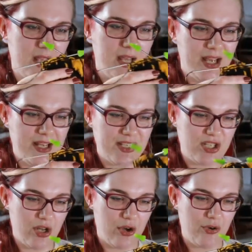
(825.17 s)

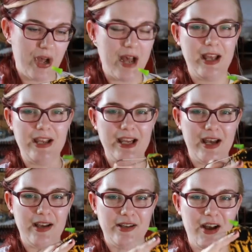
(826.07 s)
So I
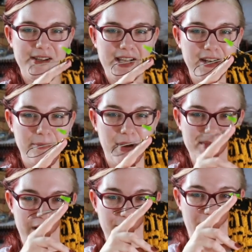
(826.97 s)
got kind of bummed out about